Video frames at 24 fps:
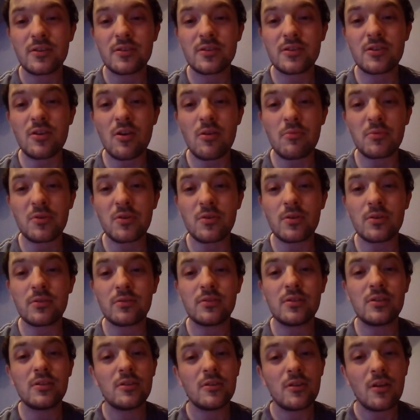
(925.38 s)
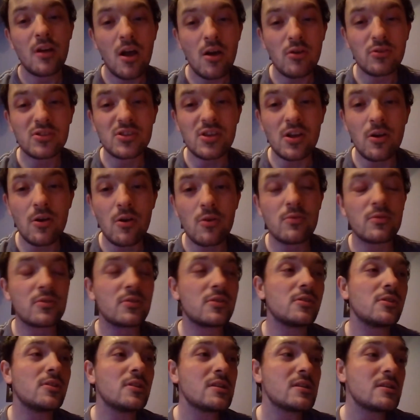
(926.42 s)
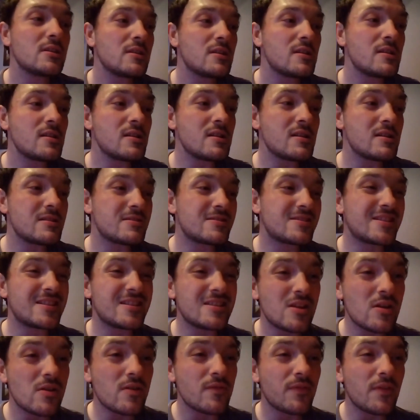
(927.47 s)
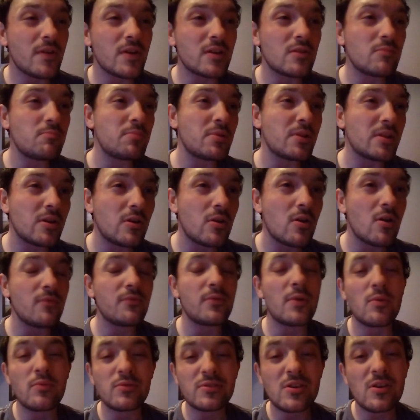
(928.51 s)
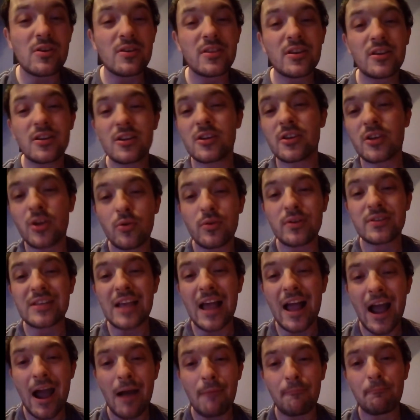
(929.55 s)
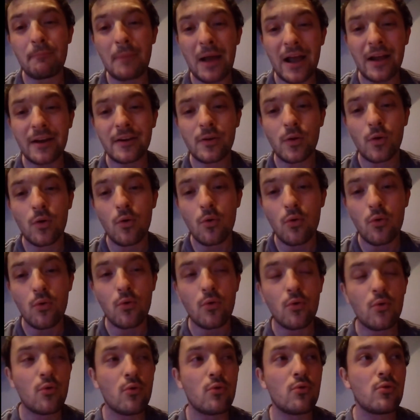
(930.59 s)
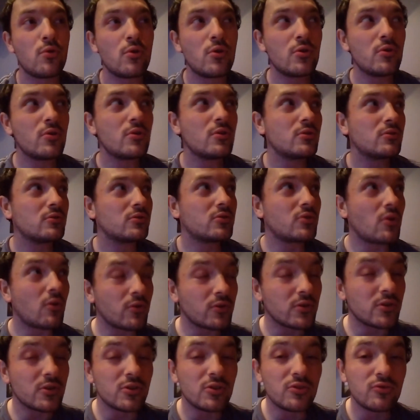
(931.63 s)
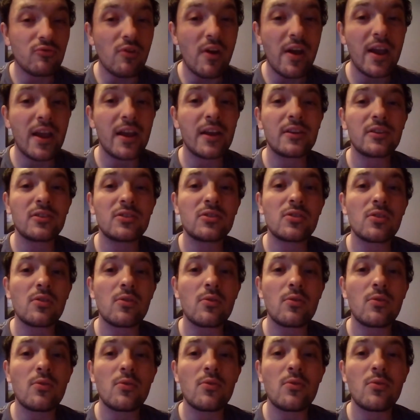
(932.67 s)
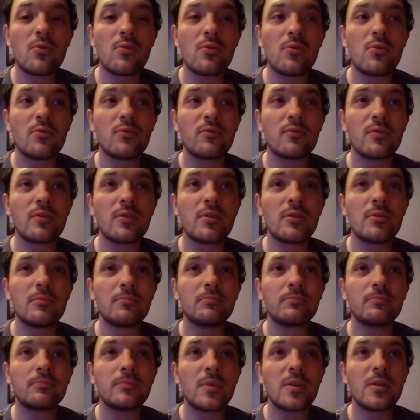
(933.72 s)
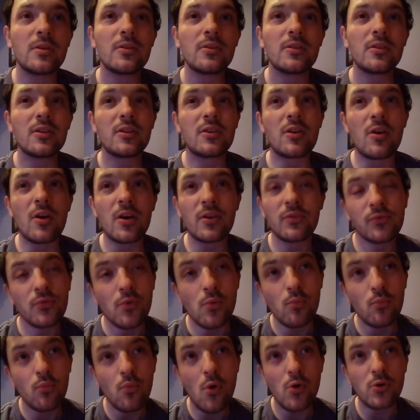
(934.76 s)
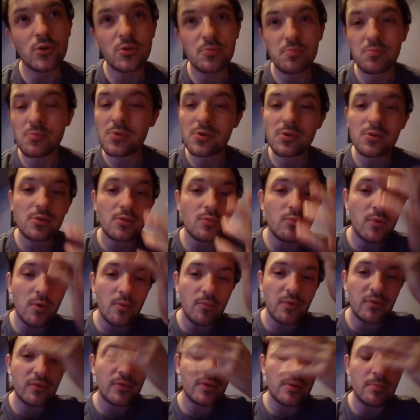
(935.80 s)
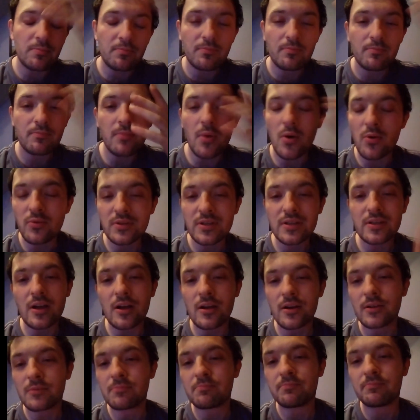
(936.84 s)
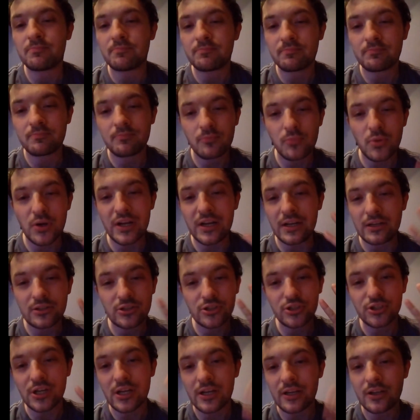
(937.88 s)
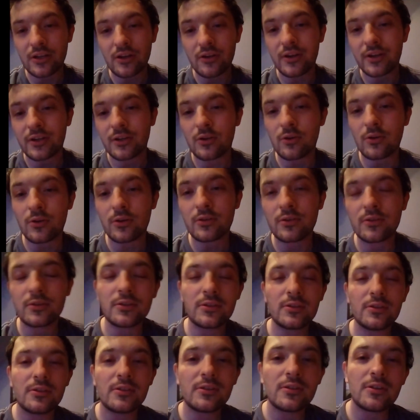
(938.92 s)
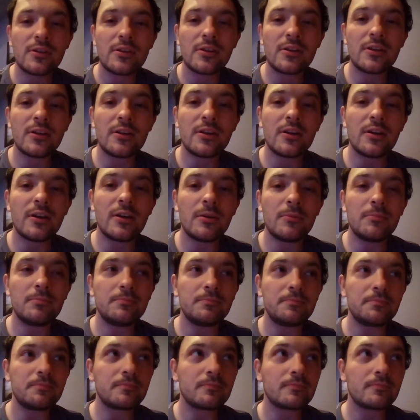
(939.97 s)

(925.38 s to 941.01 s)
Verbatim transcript: to comic con i was the hulk uh, didn't know if i could pull it off i was either going to go as ant-man or doctor strange or um, the guy from watchmen the one with the multicolored weird shit going on. Um,